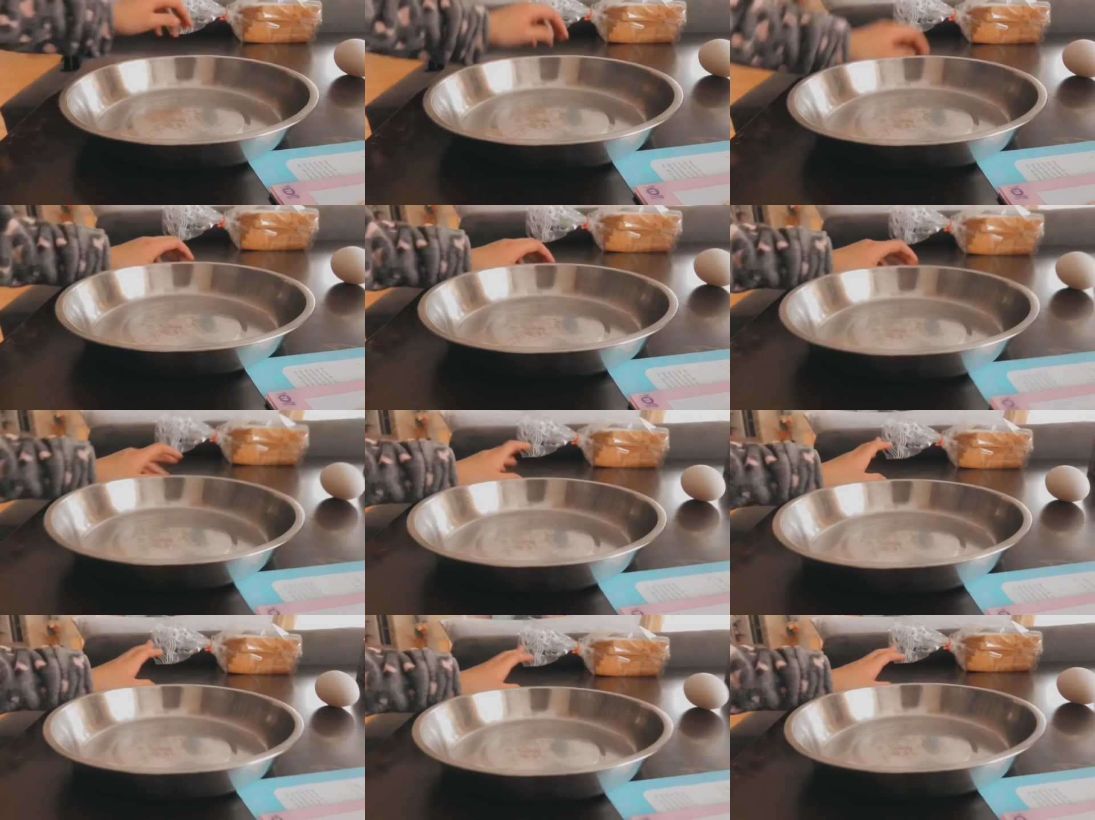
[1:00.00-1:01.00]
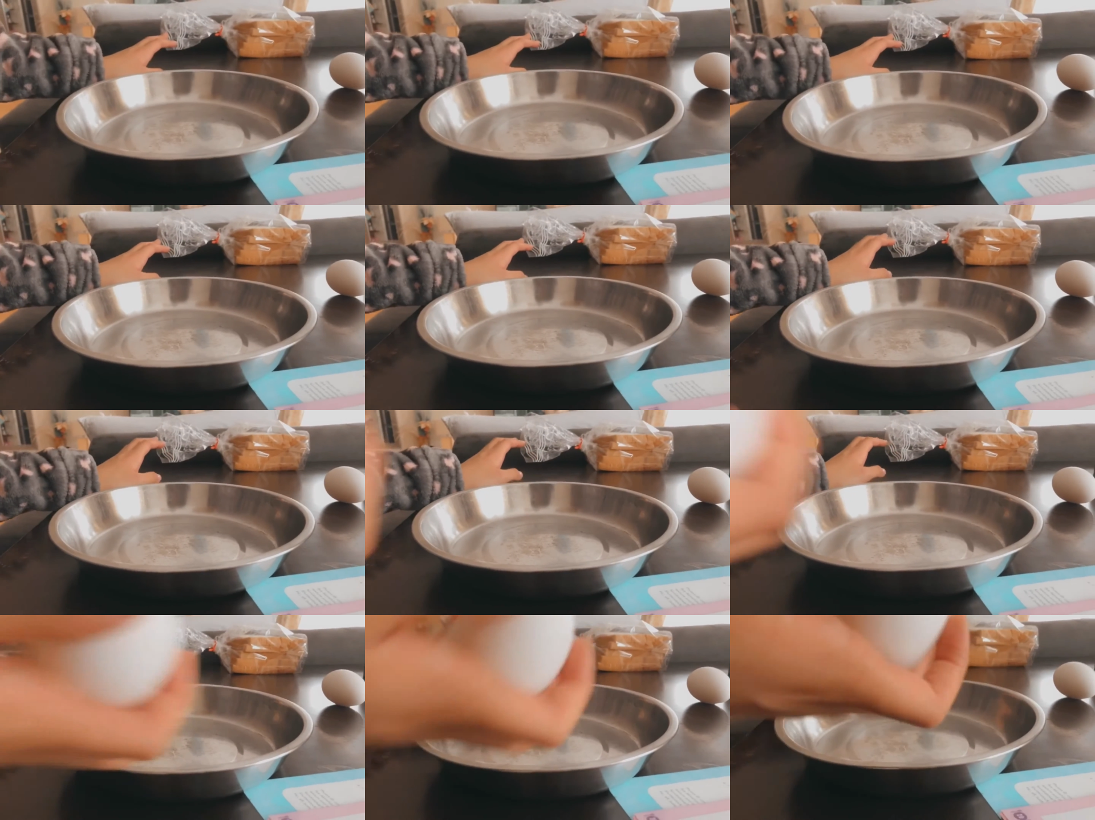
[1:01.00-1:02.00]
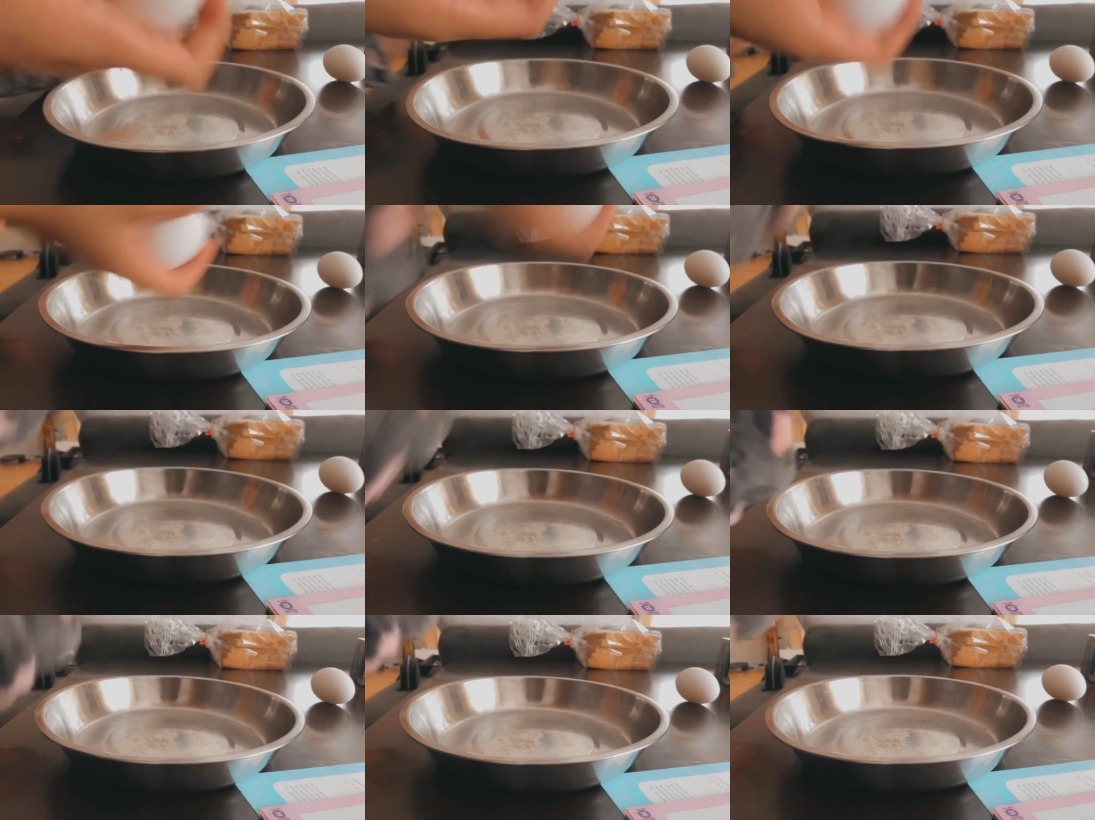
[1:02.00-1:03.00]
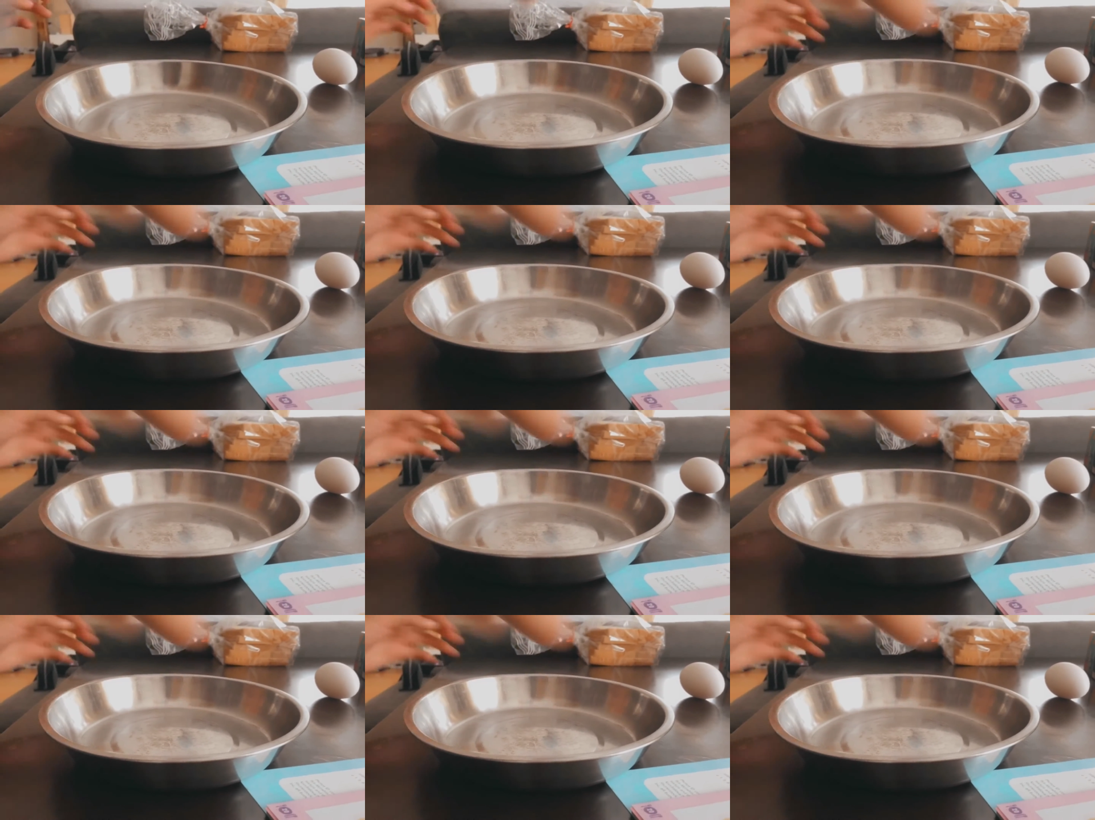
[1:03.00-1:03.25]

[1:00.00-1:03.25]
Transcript: (no speaker visible)